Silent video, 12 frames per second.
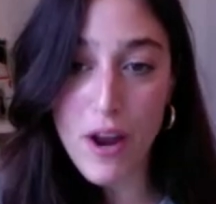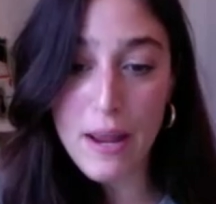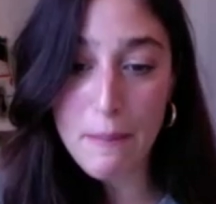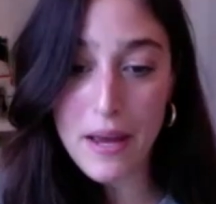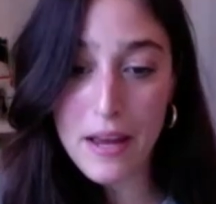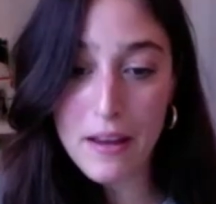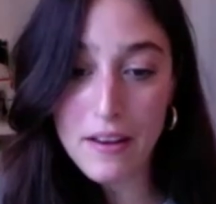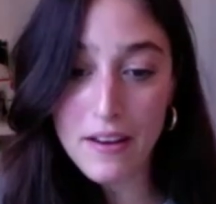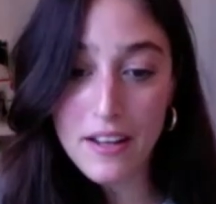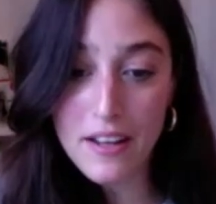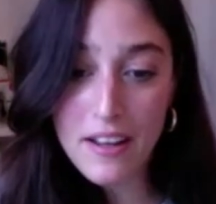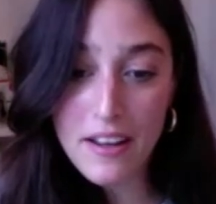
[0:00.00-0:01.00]
framing uh,
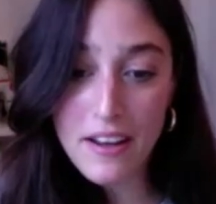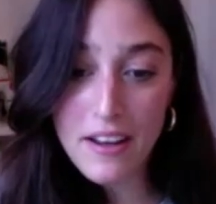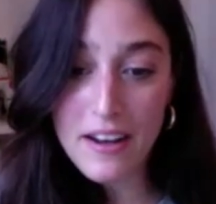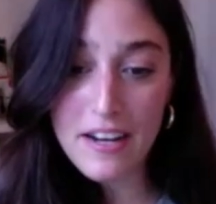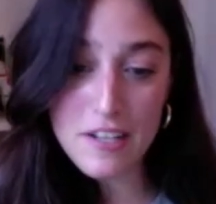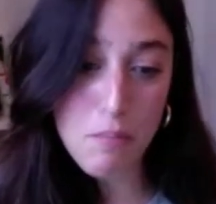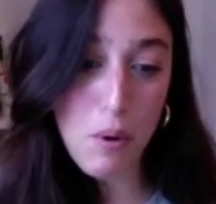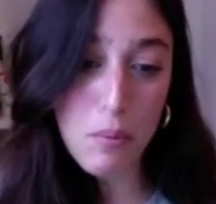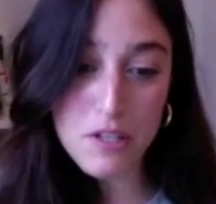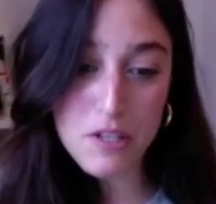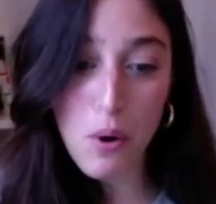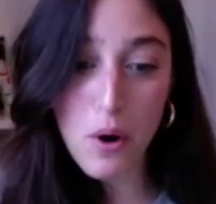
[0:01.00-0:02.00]
as
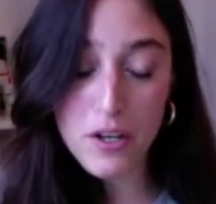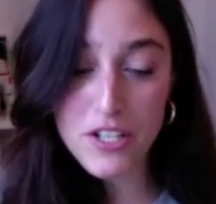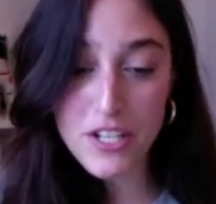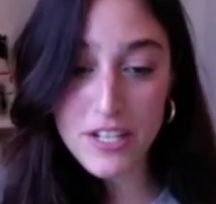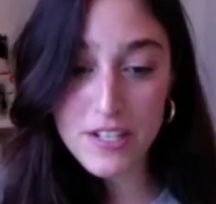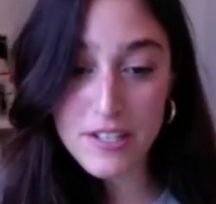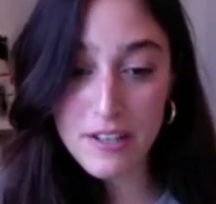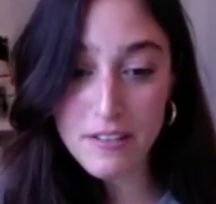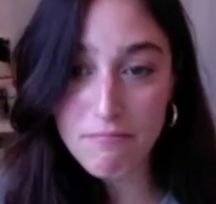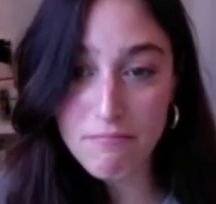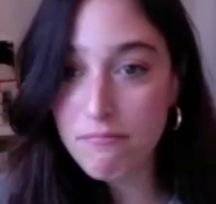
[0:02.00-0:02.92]
populist parties, uh,